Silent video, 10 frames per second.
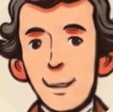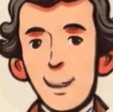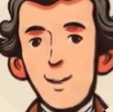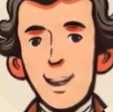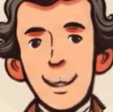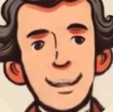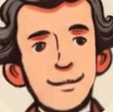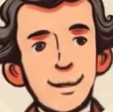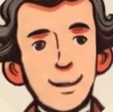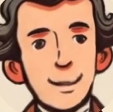While
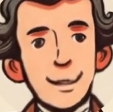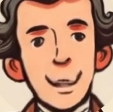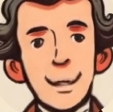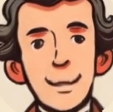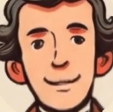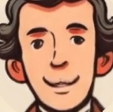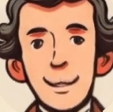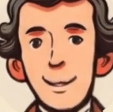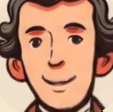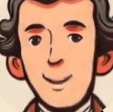individuals had limited
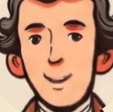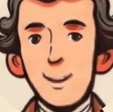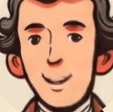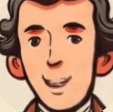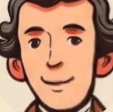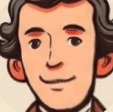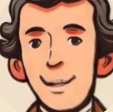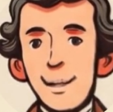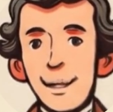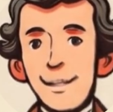control over
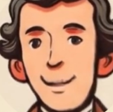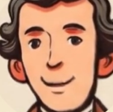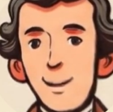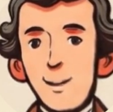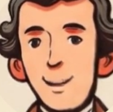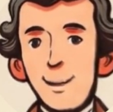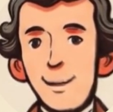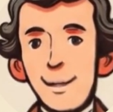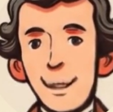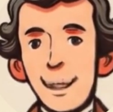their external
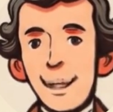world,